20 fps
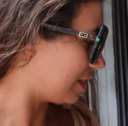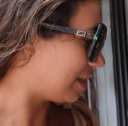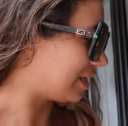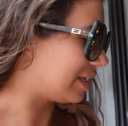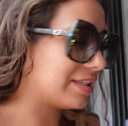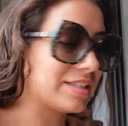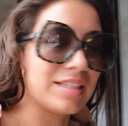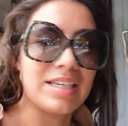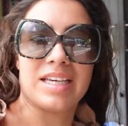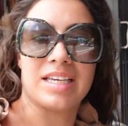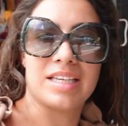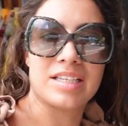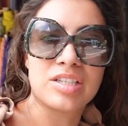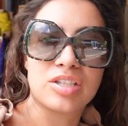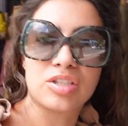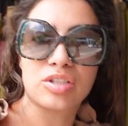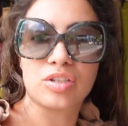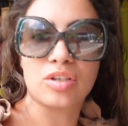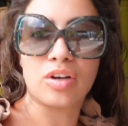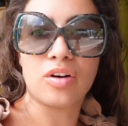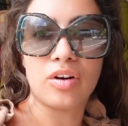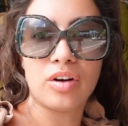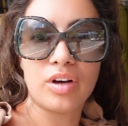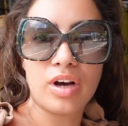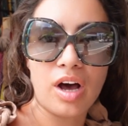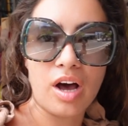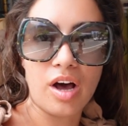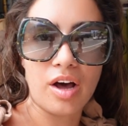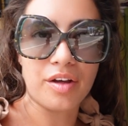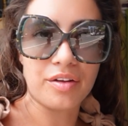It is so
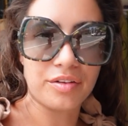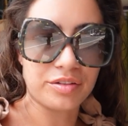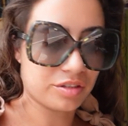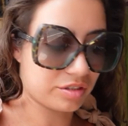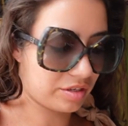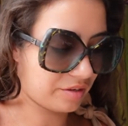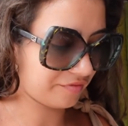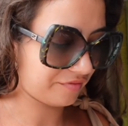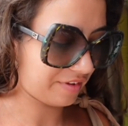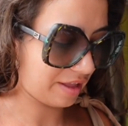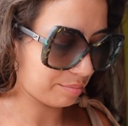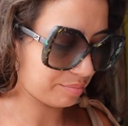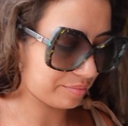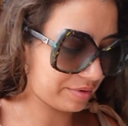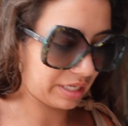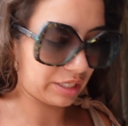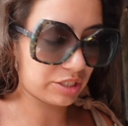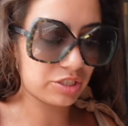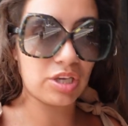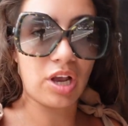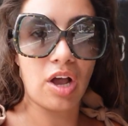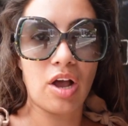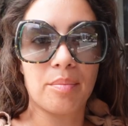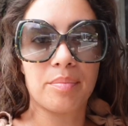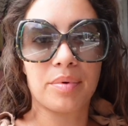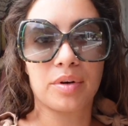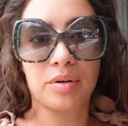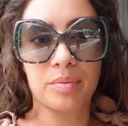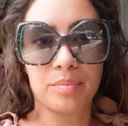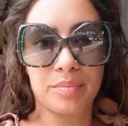hot. Fabric shop
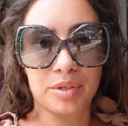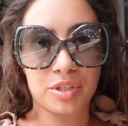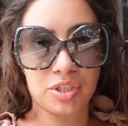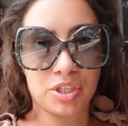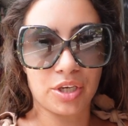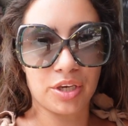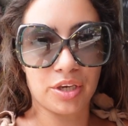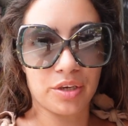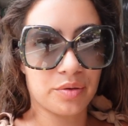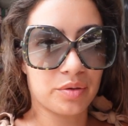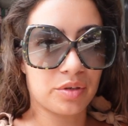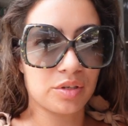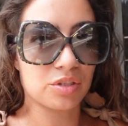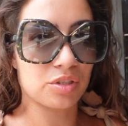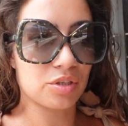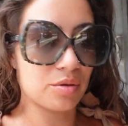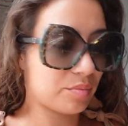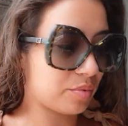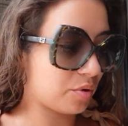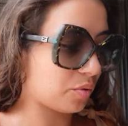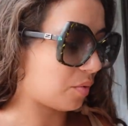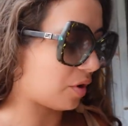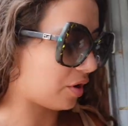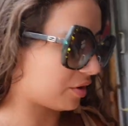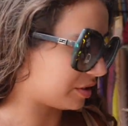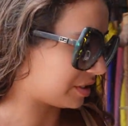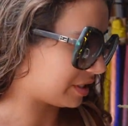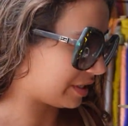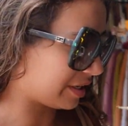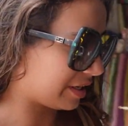number two because number one
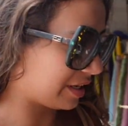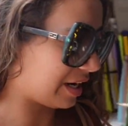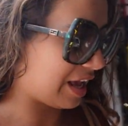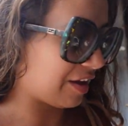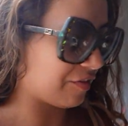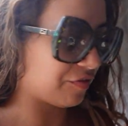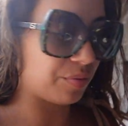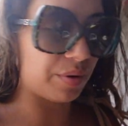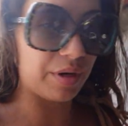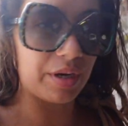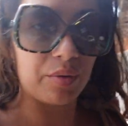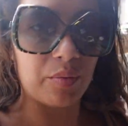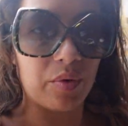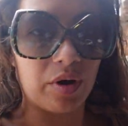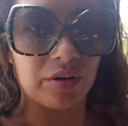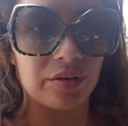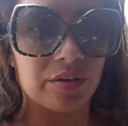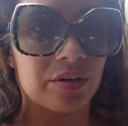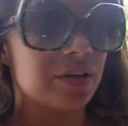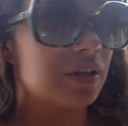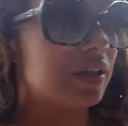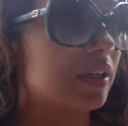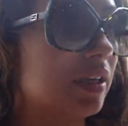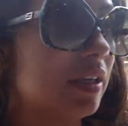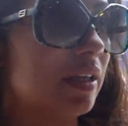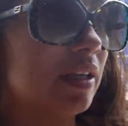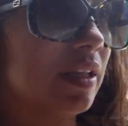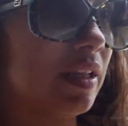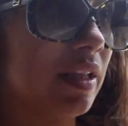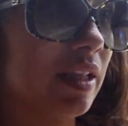didn't have what I want.
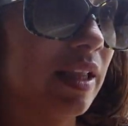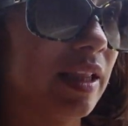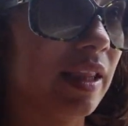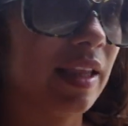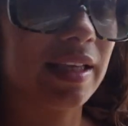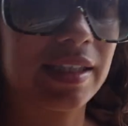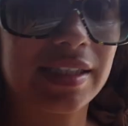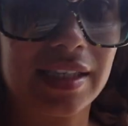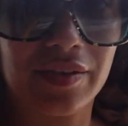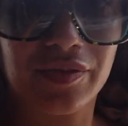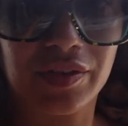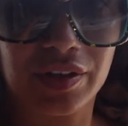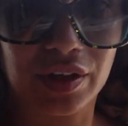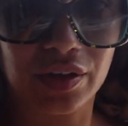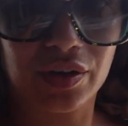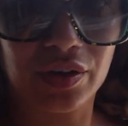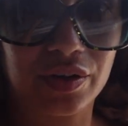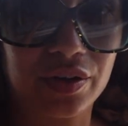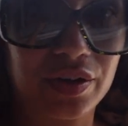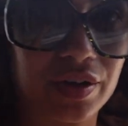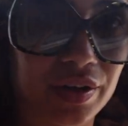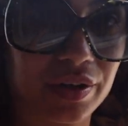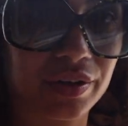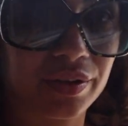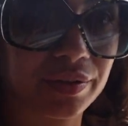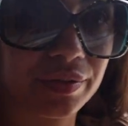Let's have a look.